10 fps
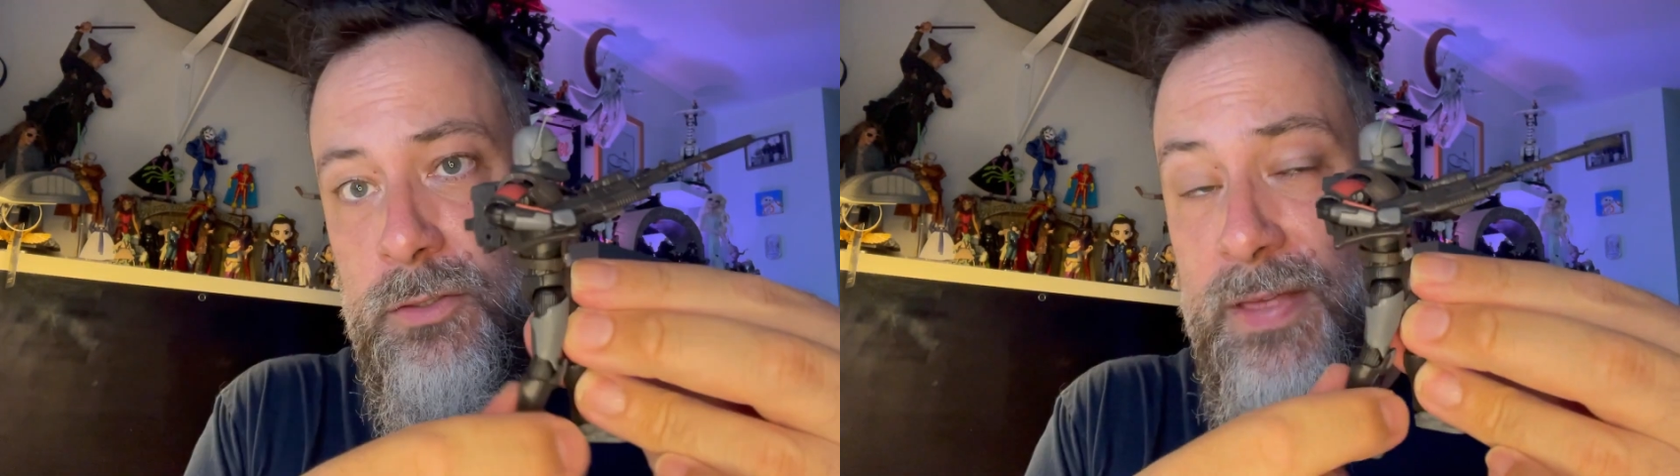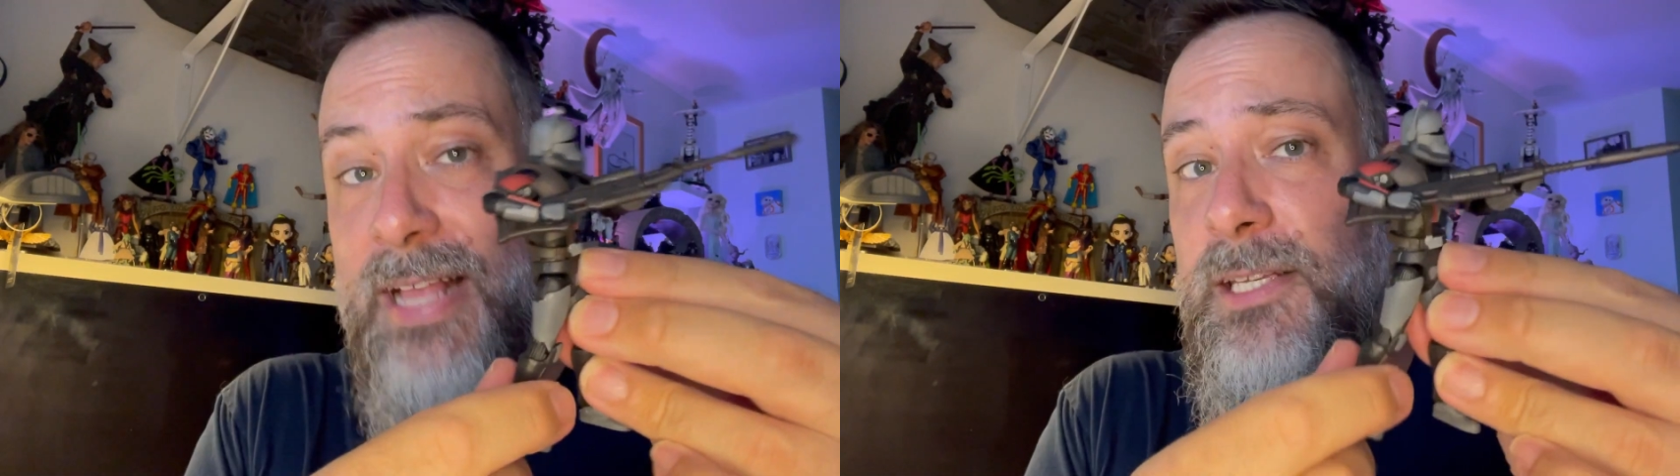
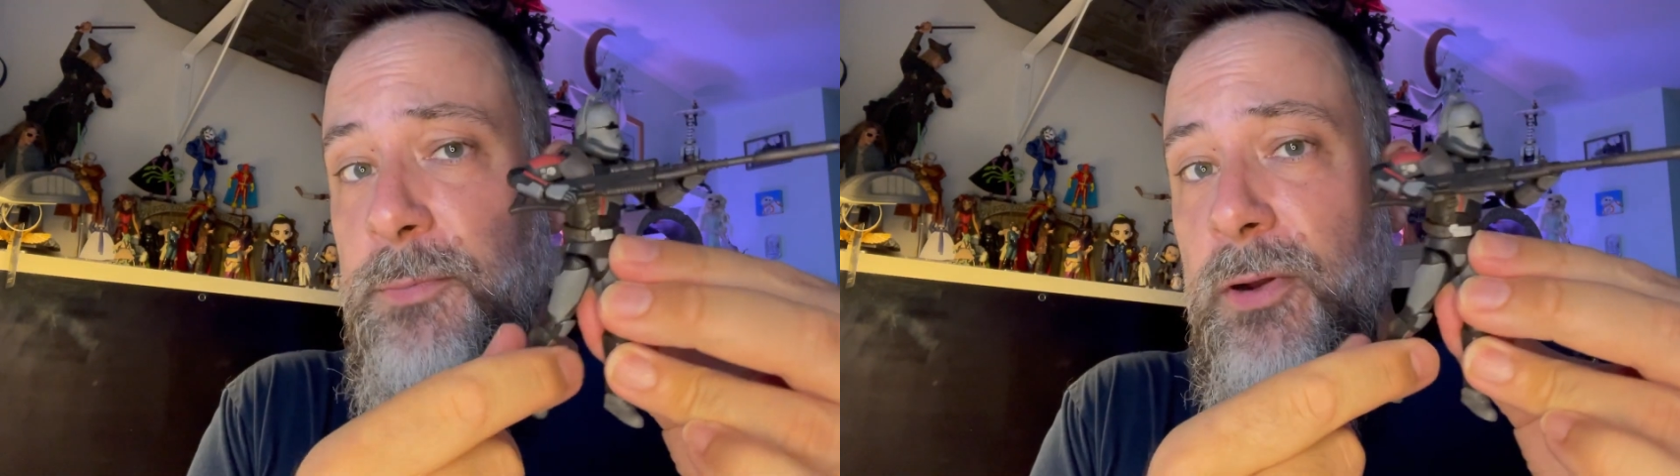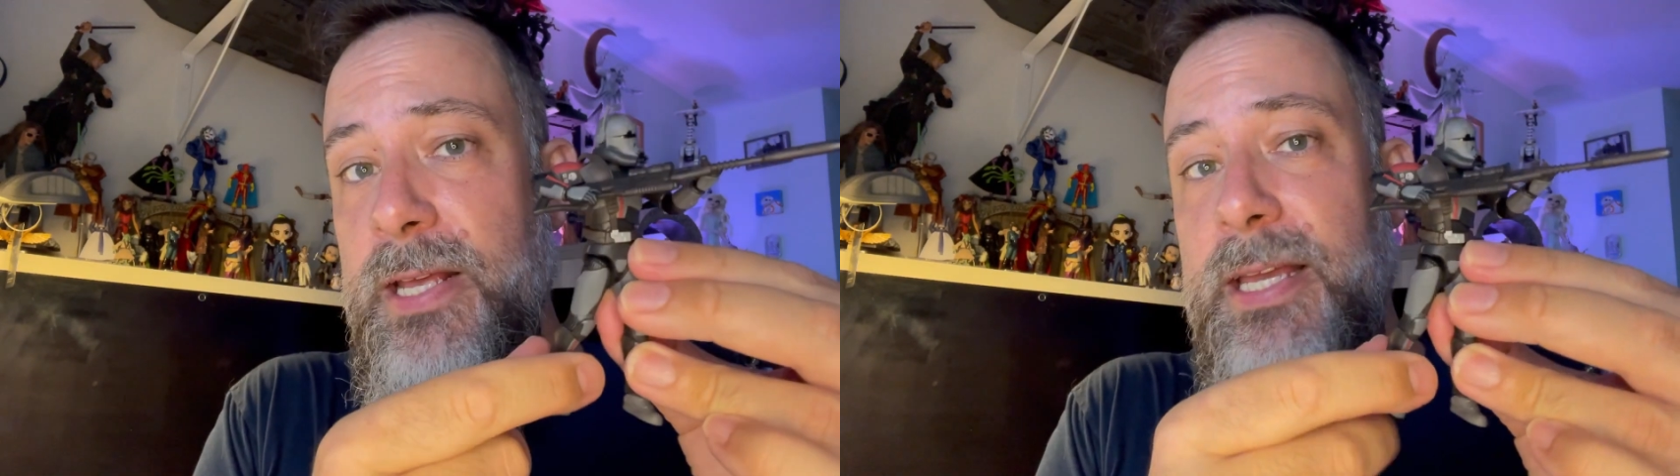that's a
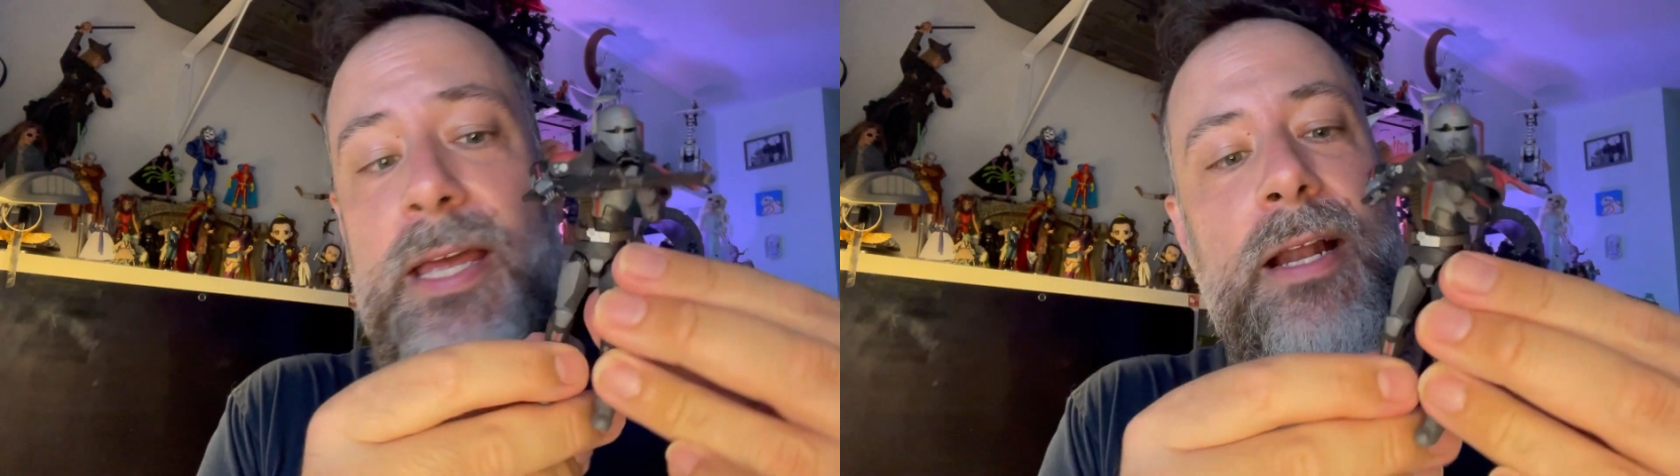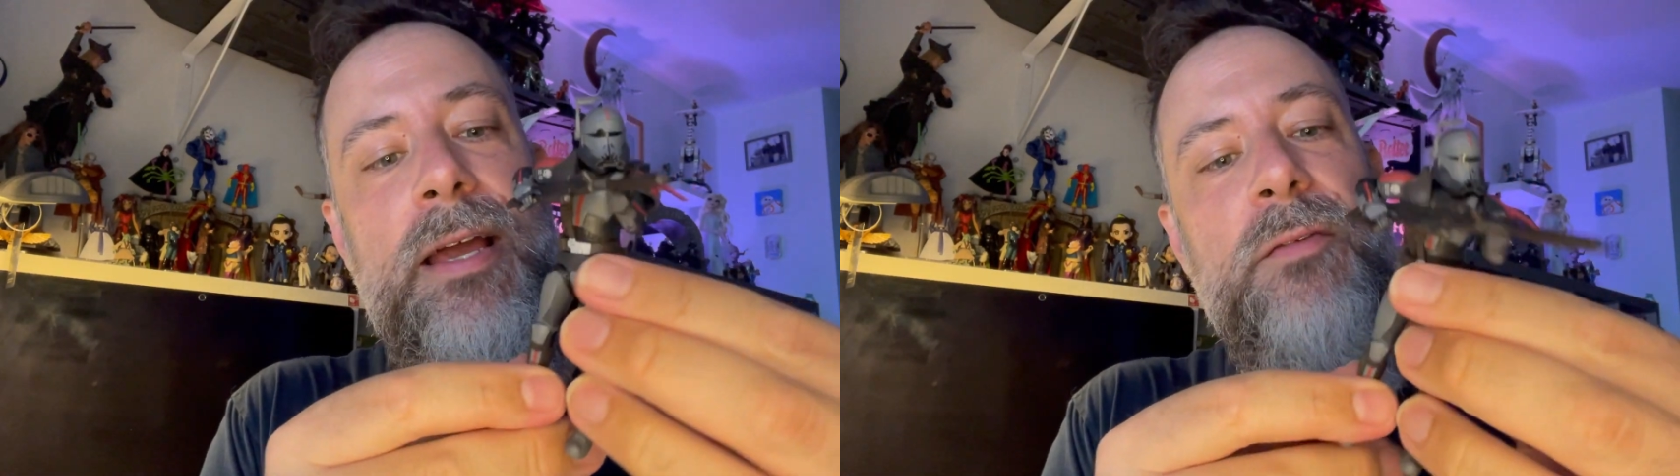pretty
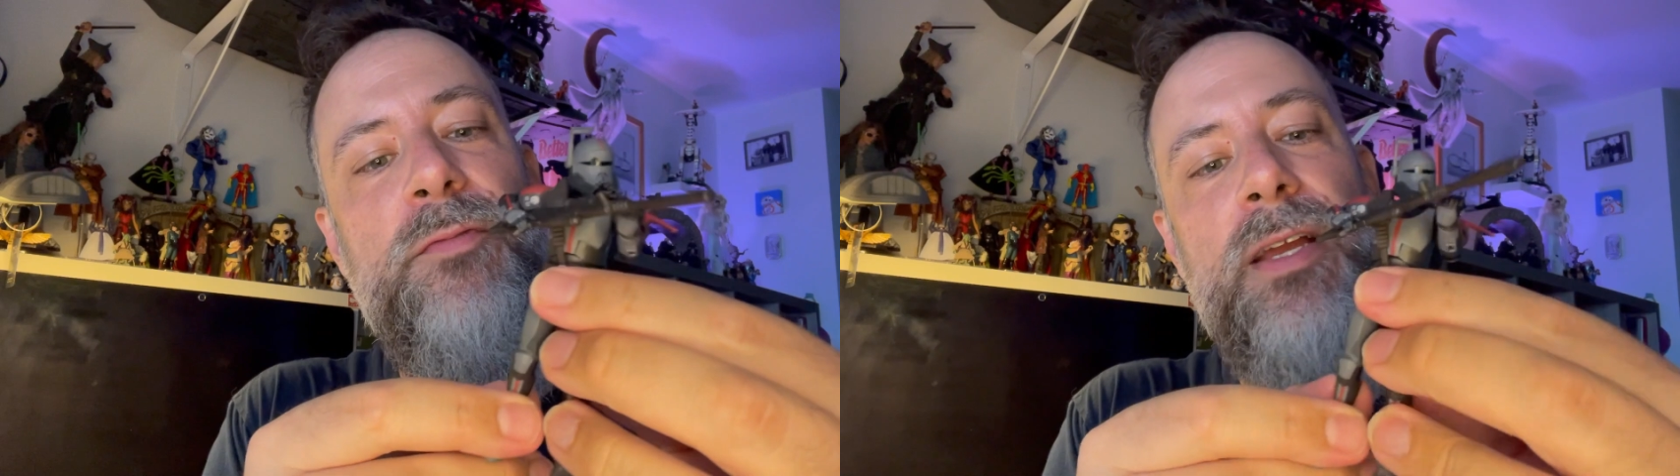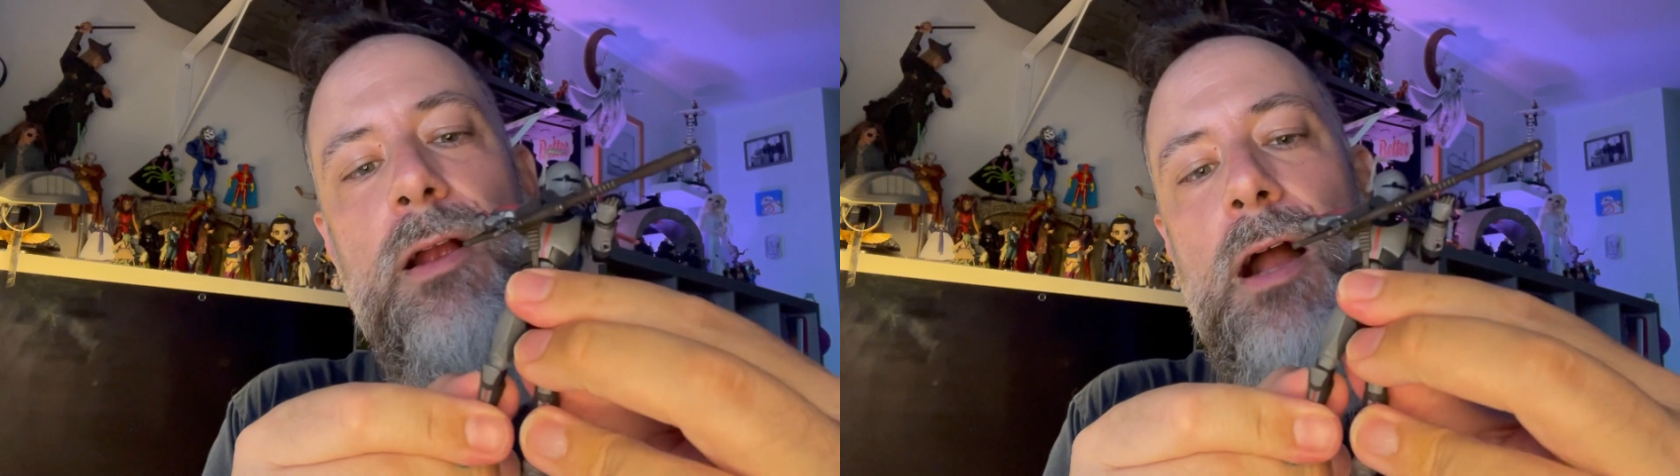kitted out
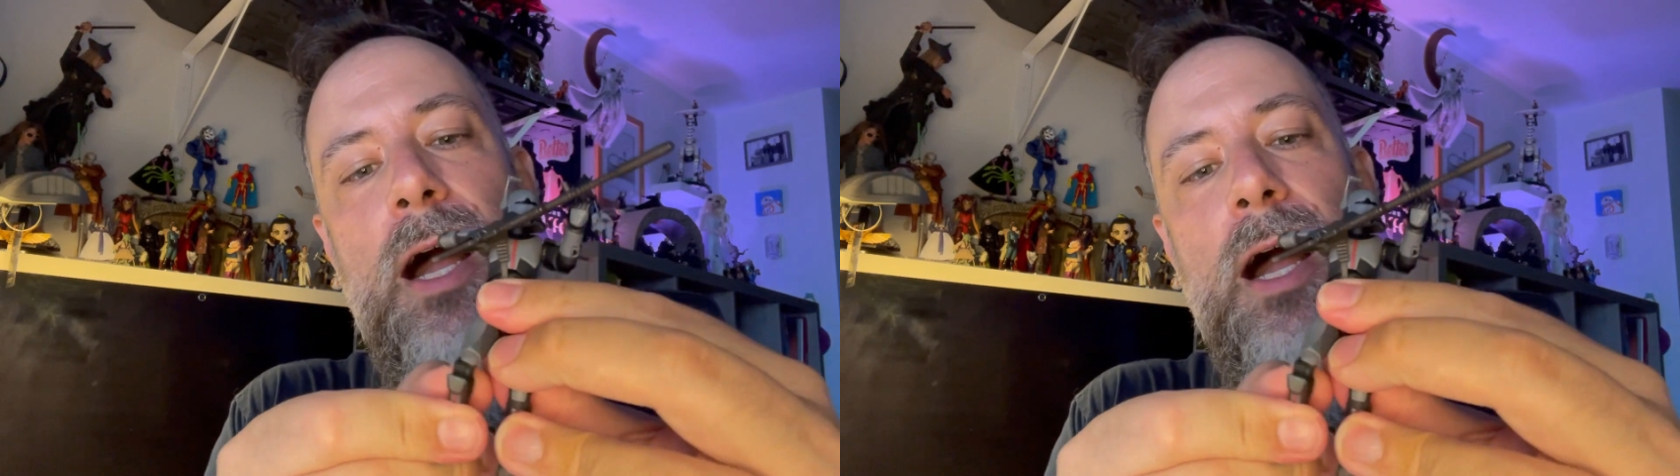figure.